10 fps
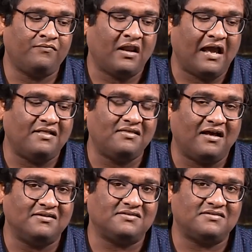and
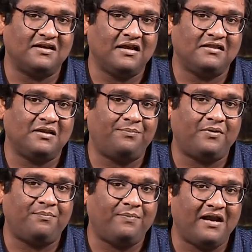thus they
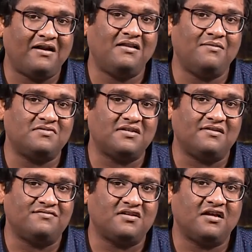prepared
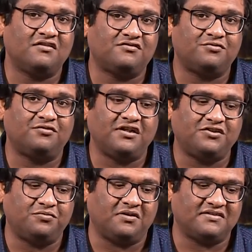themselves through
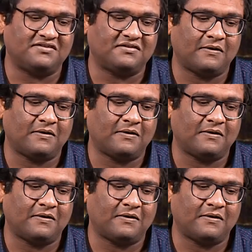rituals.